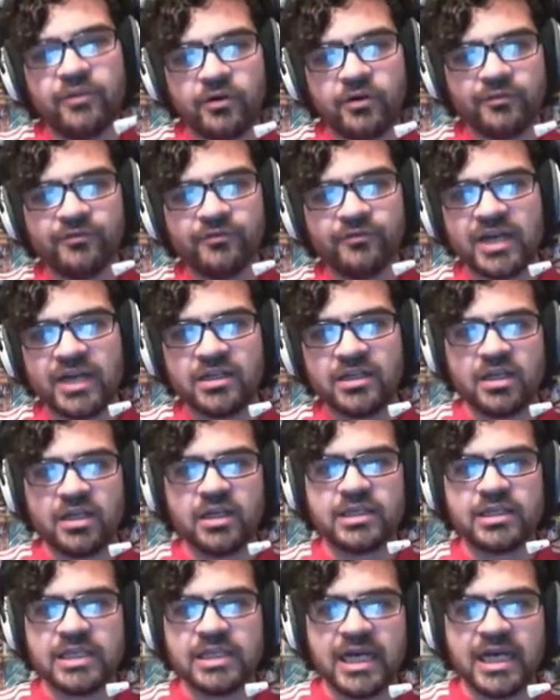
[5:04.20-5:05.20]
and final
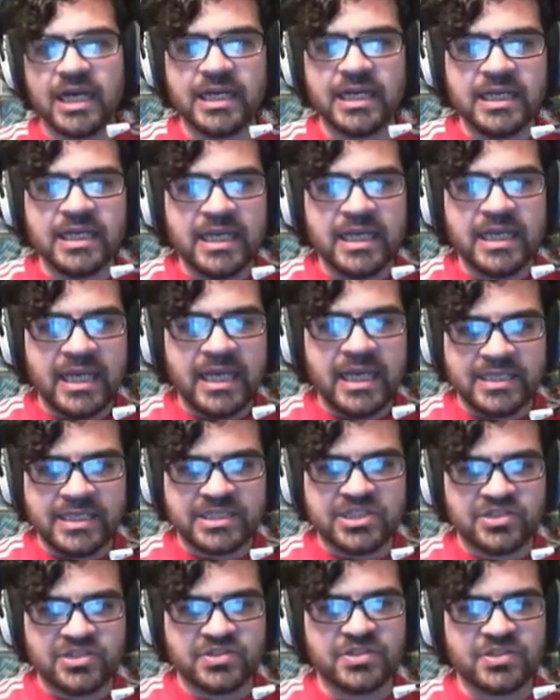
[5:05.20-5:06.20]
Arcanine is
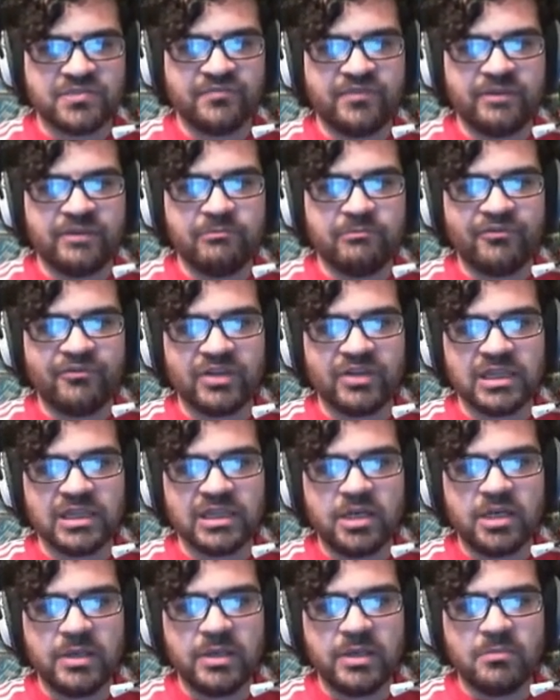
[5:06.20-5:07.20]
just something with a little
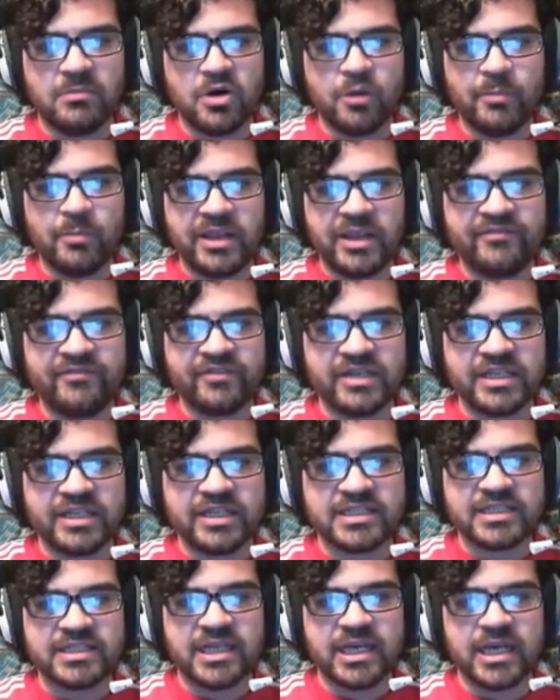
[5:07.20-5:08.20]
bit more beef in its
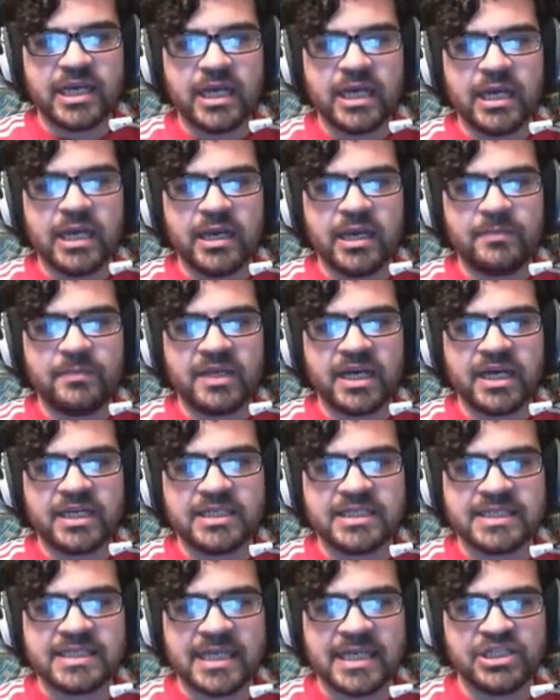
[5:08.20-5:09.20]
behind its
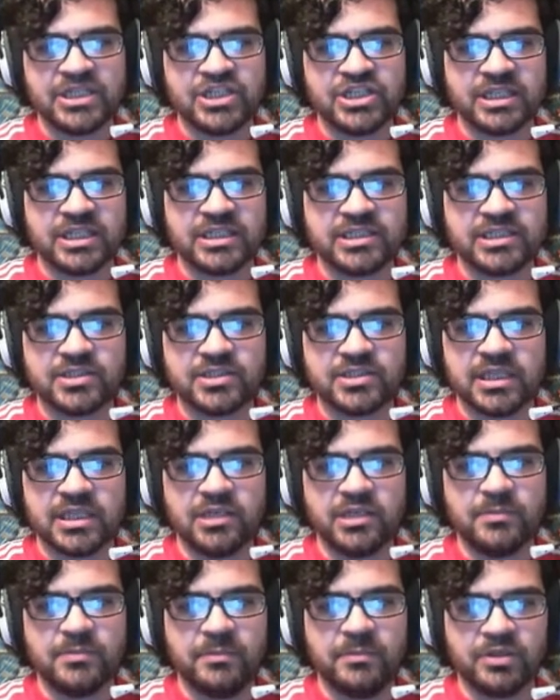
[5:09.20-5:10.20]
engine, does a little bit
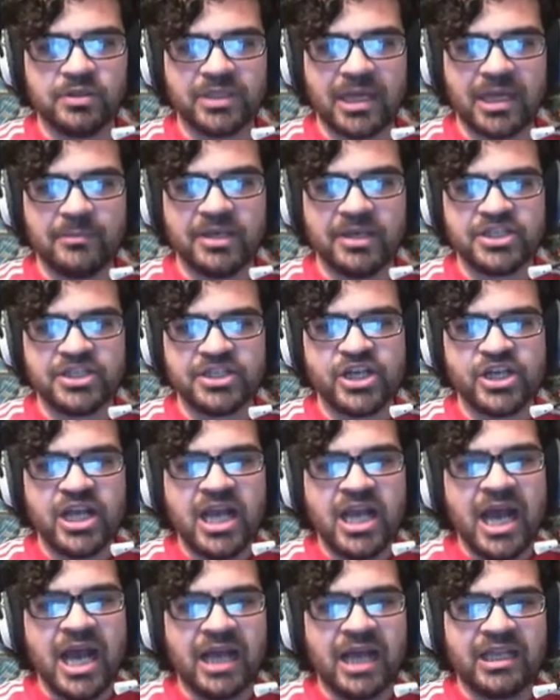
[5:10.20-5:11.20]
more damage,
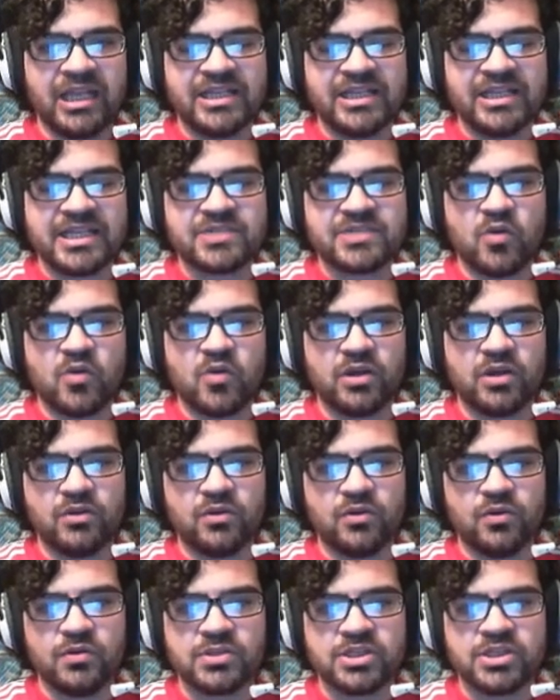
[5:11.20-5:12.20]
and then this one
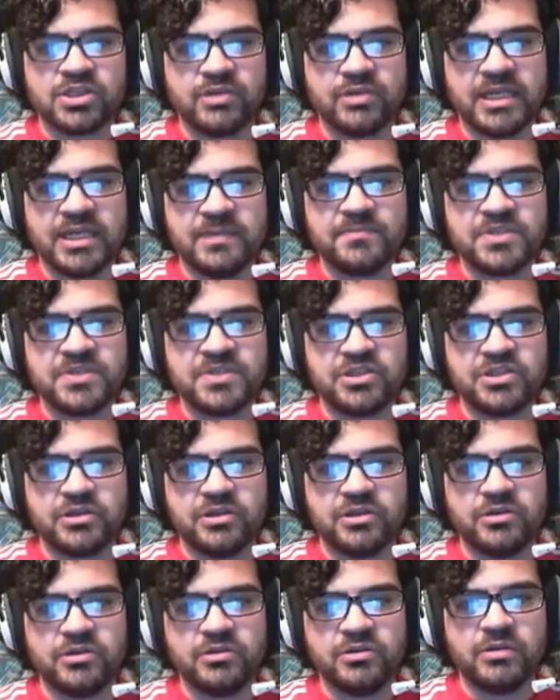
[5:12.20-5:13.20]
also keeps you,
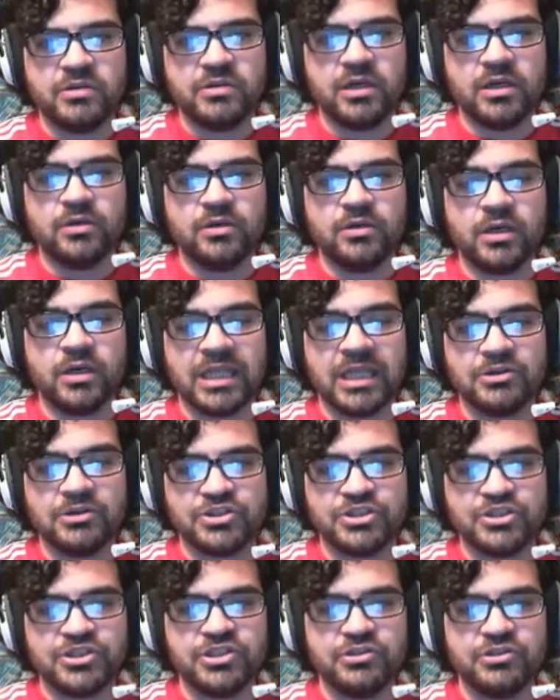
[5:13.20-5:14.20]
or allows you to
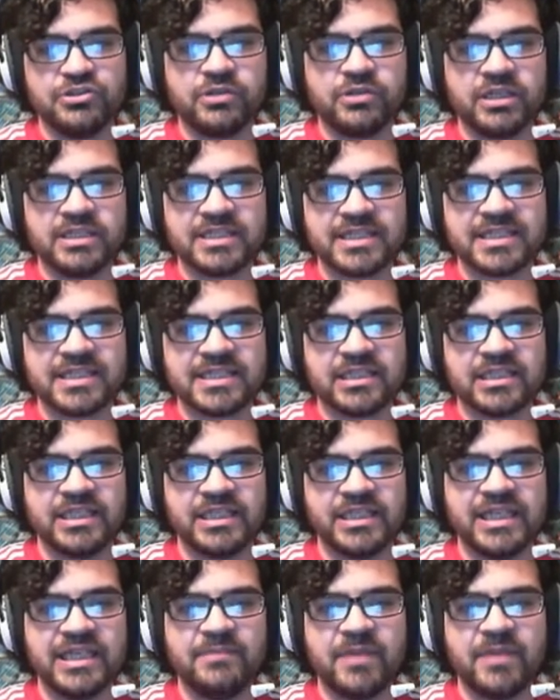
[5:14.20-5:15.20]
consistently
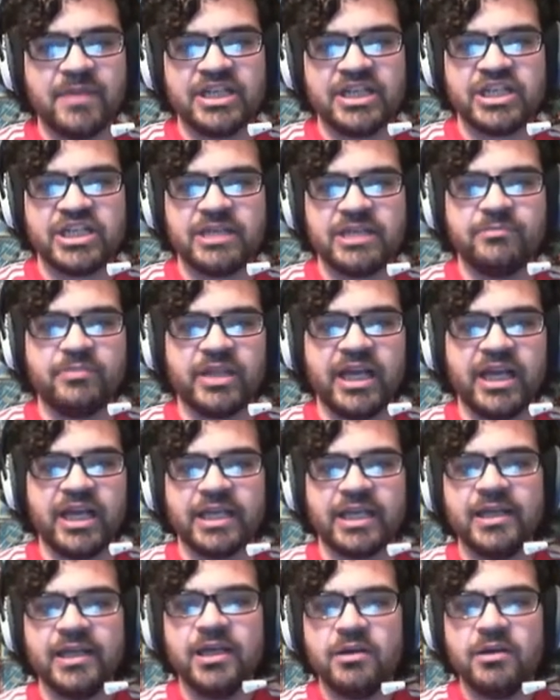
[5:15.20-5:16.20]
keep energy in play
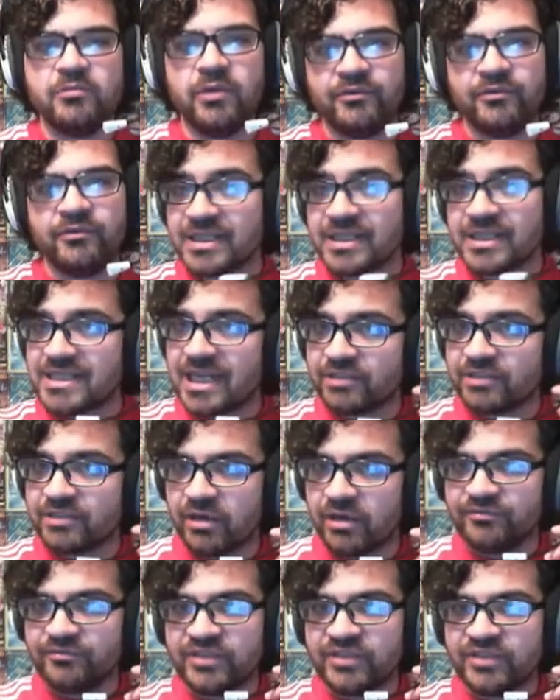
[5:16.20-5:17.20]
with the attack Grand
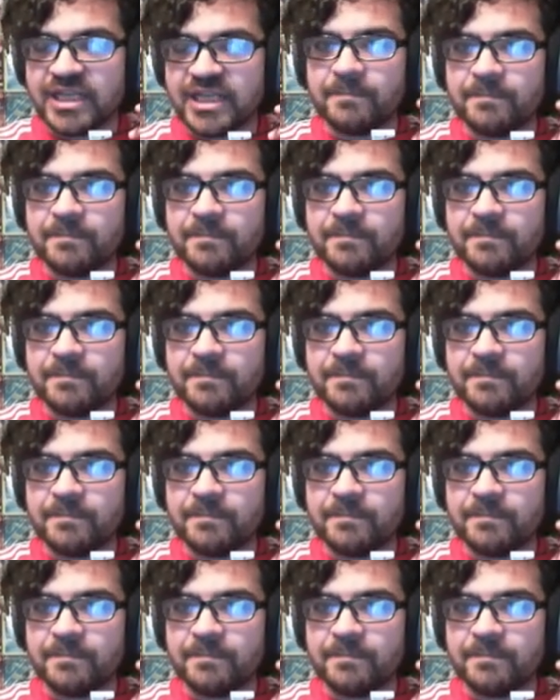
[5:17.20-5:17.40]
Flame.